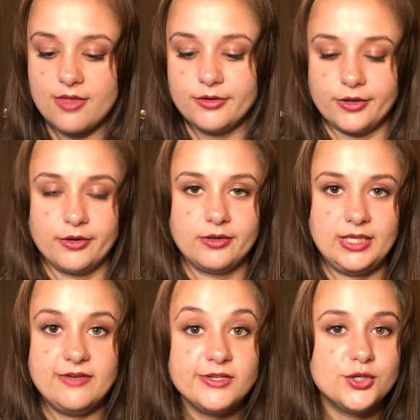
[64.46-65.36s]
other,
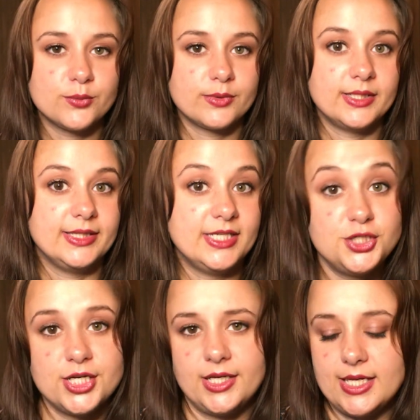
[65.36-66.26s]
even your
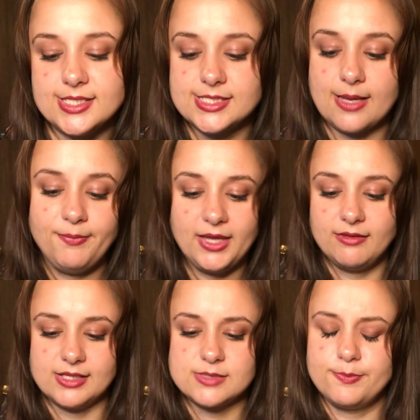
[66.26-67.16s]
religion is something
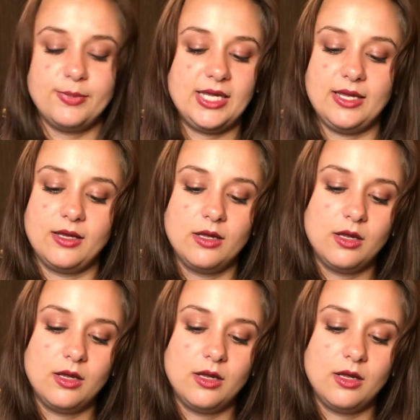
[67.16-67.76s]
that's being